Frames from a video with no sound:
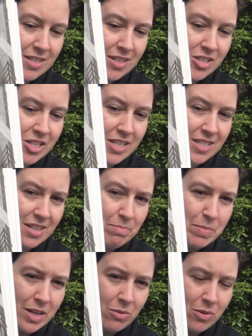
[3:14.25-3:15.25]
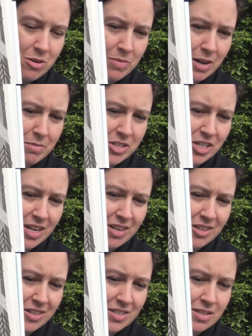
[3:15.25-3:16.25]
and she's a big robot, but she kind of
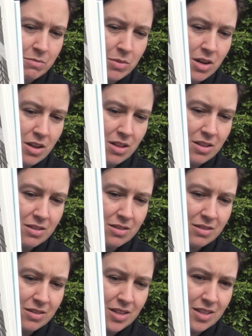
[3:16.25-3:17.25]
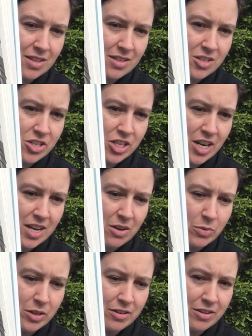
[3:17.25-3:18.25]
looks small in this giant
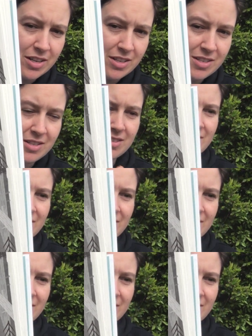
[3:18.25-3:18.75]
wilderness.